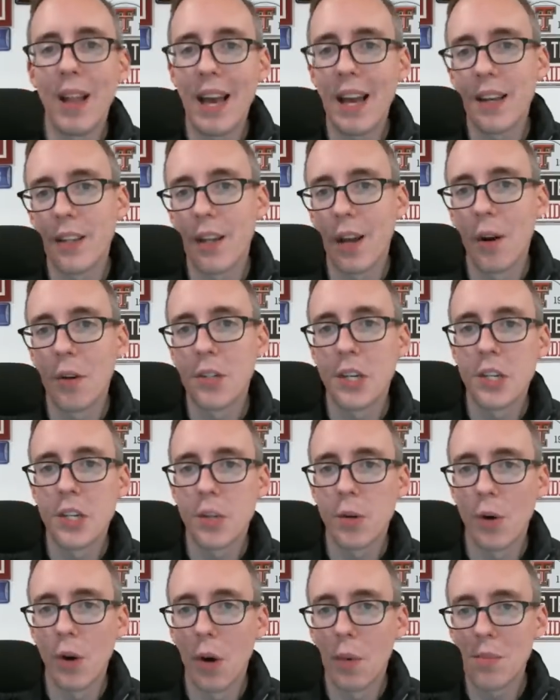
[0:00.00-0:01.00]
head coach in
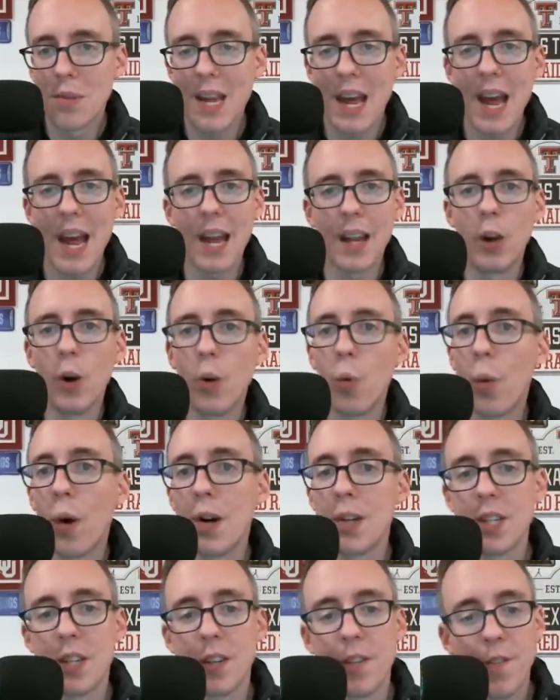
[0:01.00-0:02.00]
Jerome Tang, who
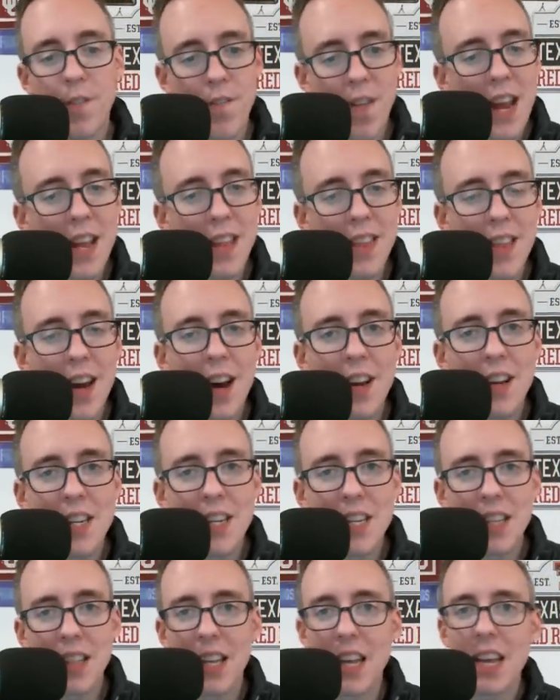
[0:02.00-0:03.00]
wears his faith on his
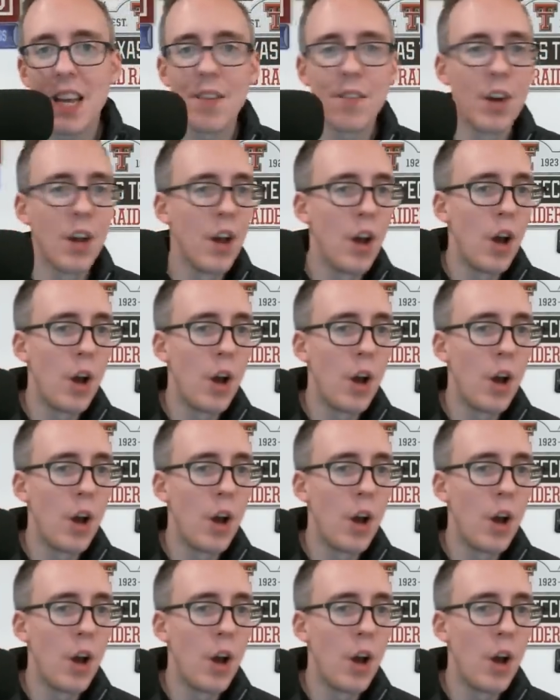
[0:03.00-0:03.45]
sleeve,